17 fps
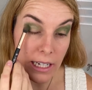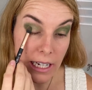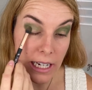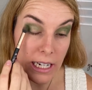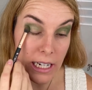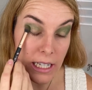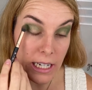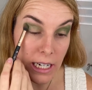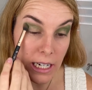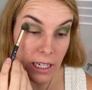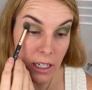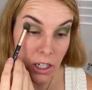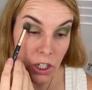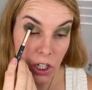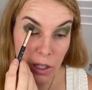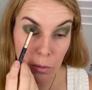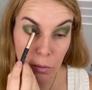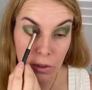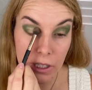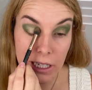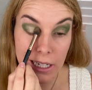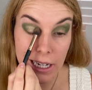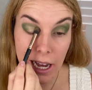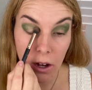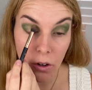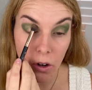Easy to just blend
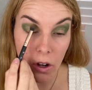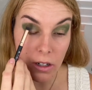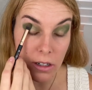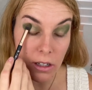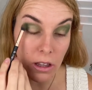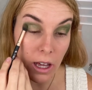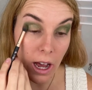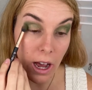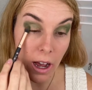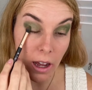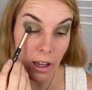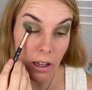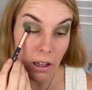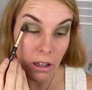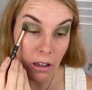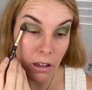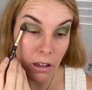out onto the eye.